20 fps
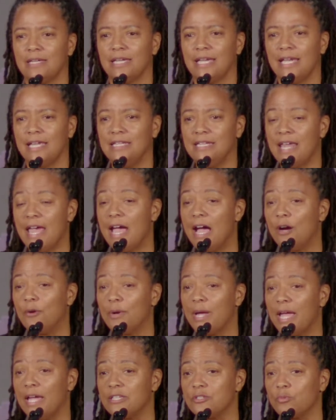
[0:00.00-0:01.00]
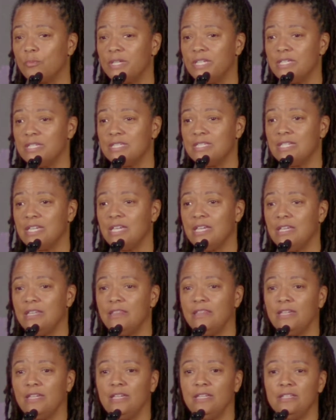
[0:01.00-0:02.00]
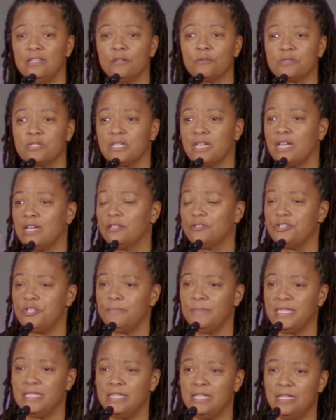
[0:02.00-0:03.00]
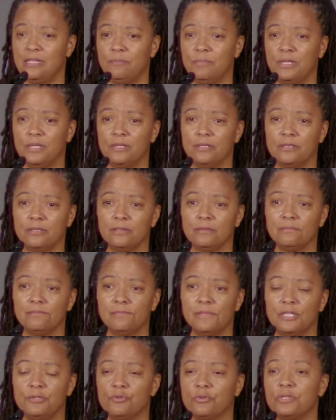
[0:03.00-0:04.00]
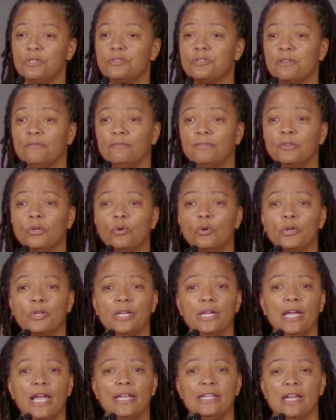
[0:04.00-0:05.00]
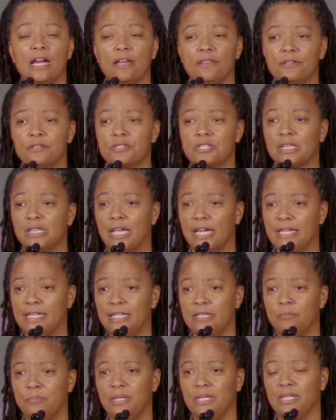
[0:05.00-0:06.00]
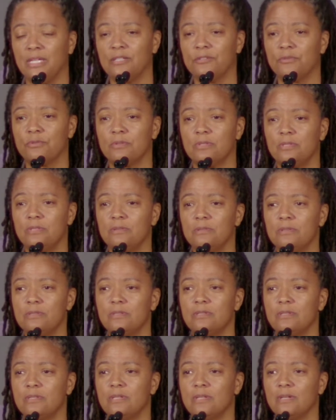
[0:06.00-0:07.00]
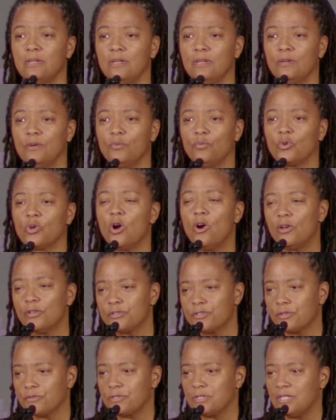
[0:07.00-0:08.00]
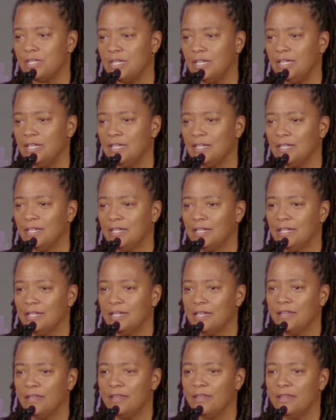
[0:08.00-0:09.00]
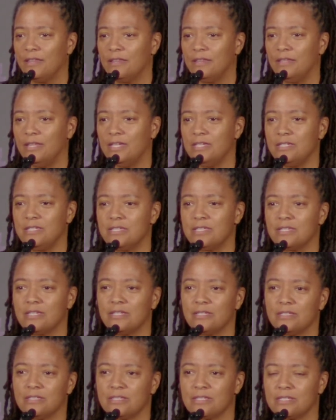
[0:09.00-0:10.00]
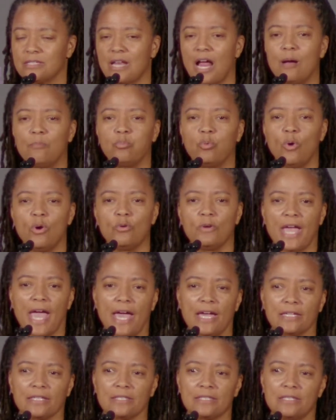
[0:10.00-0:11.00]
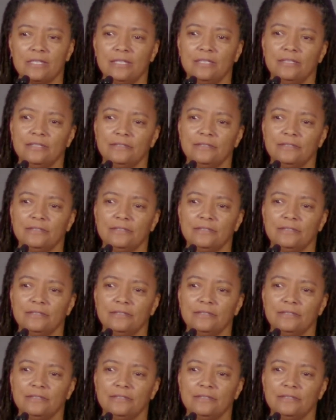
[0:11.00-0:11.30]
And now, as we see the Don't Say LGBT bill introduced in Florida and others like it being introduced, we're also seeing these Stop Woke Act,